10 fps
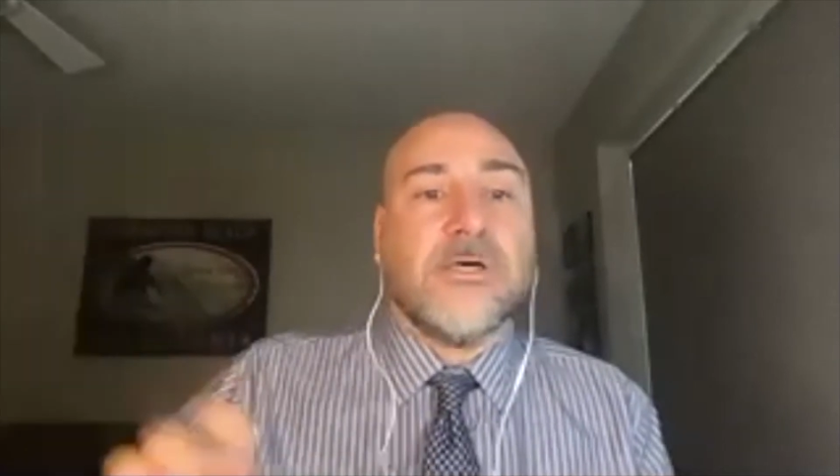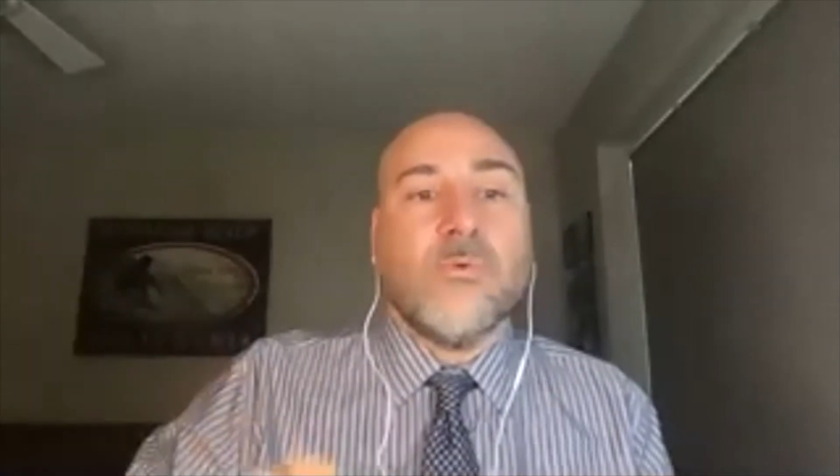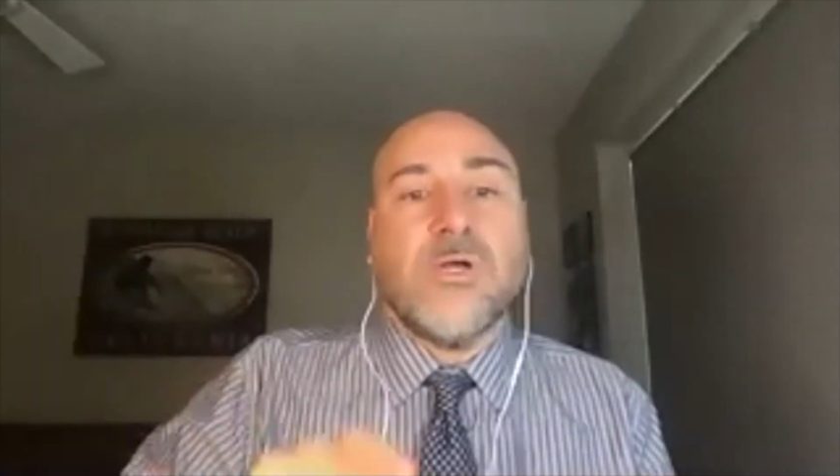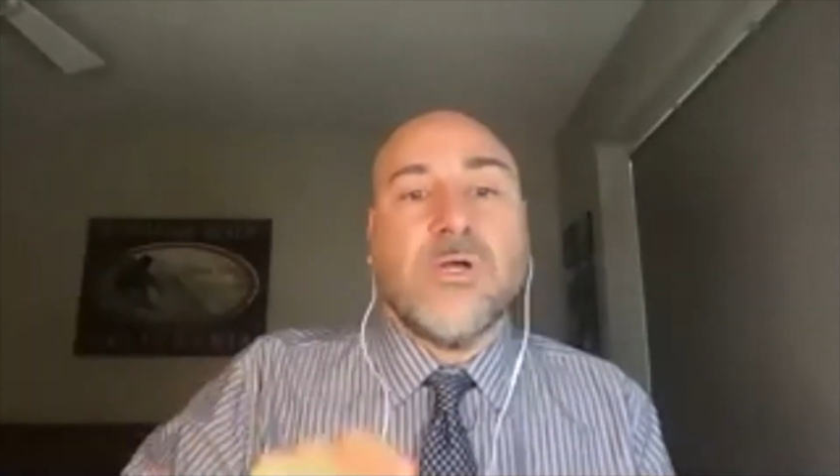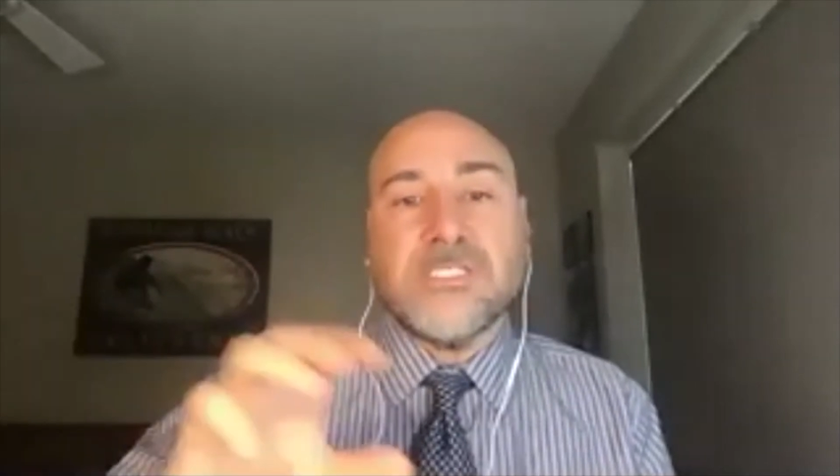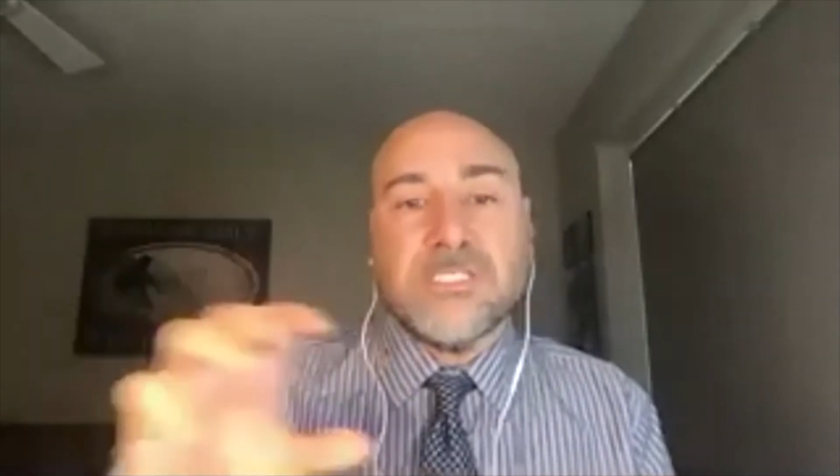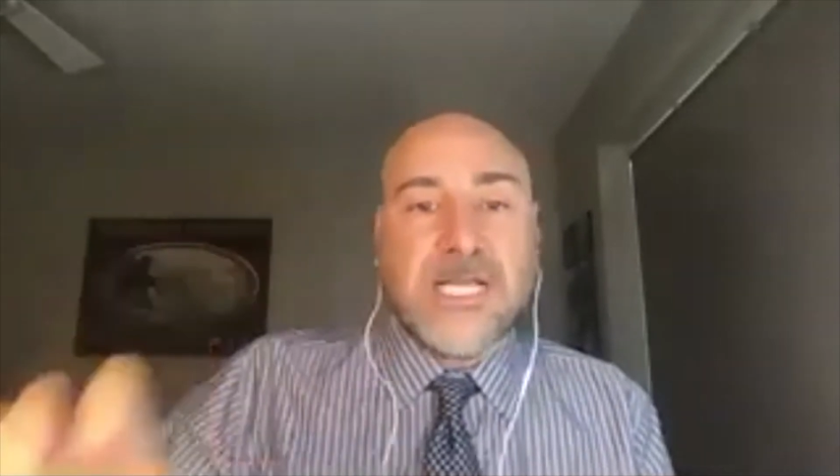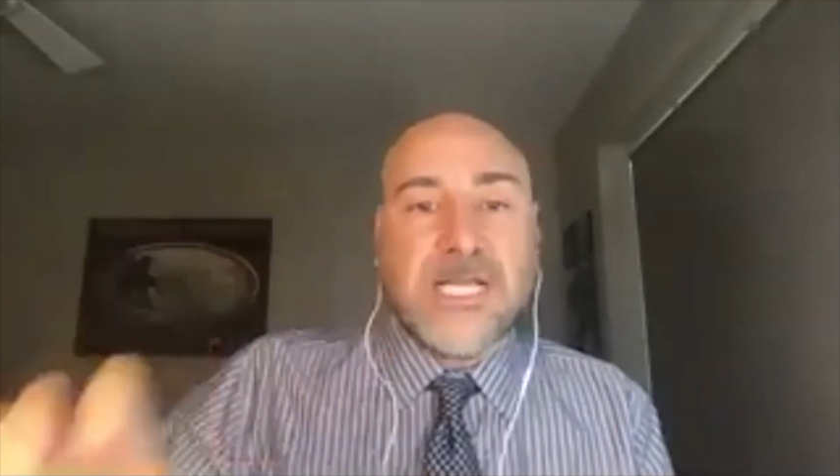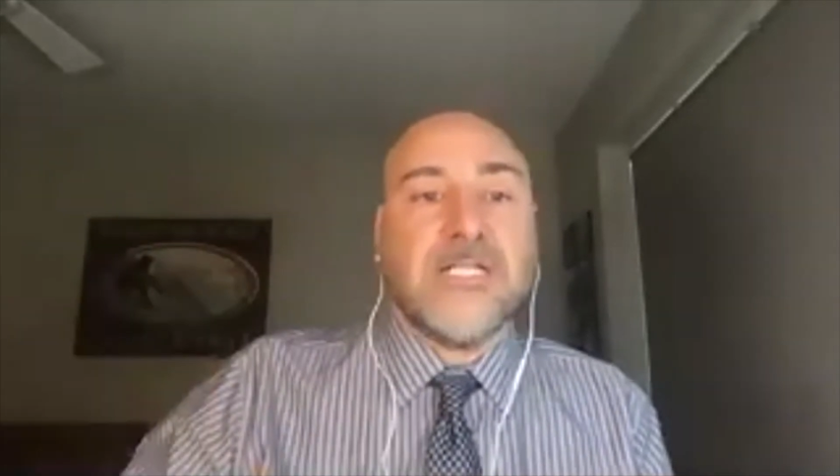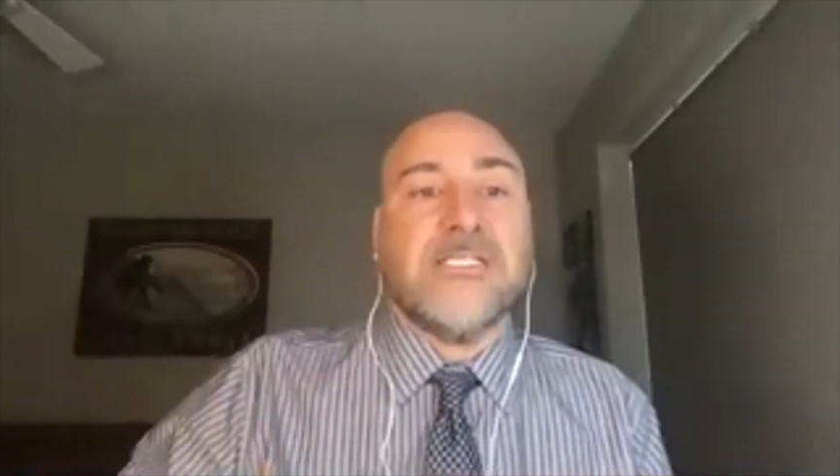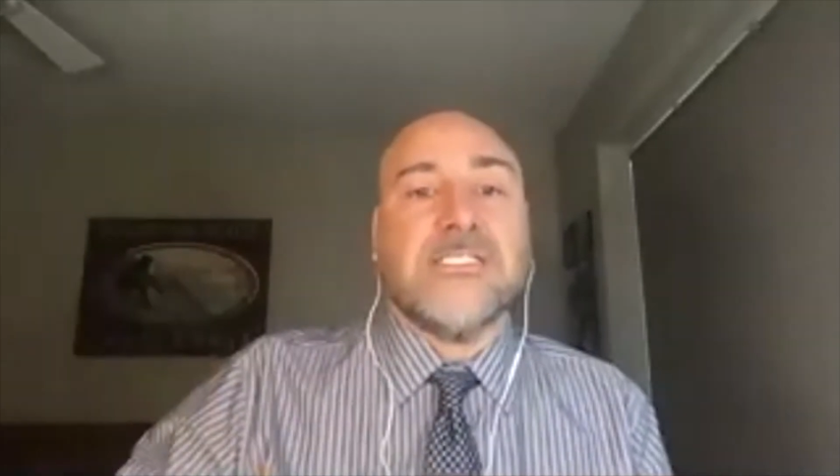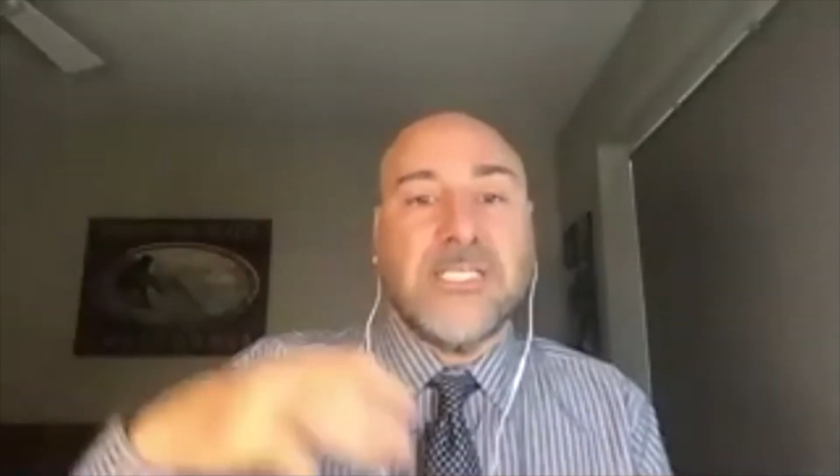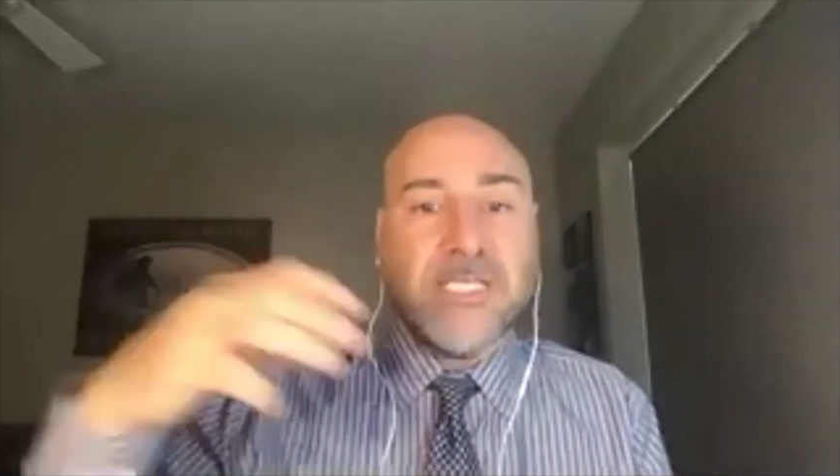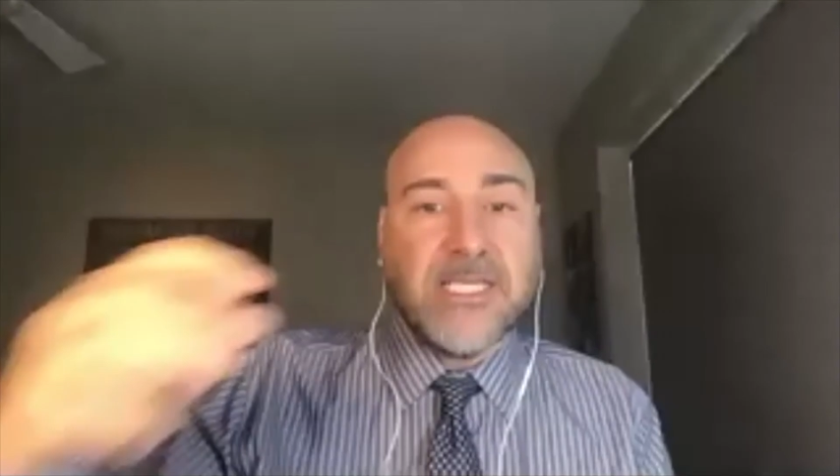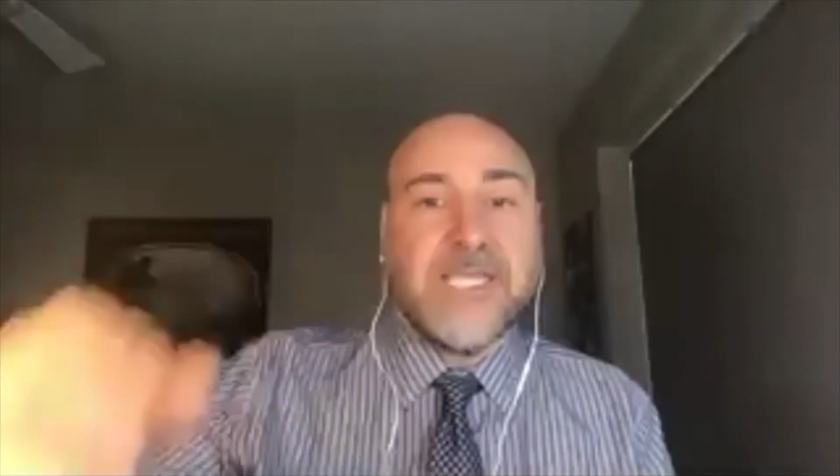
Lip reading: So once the child is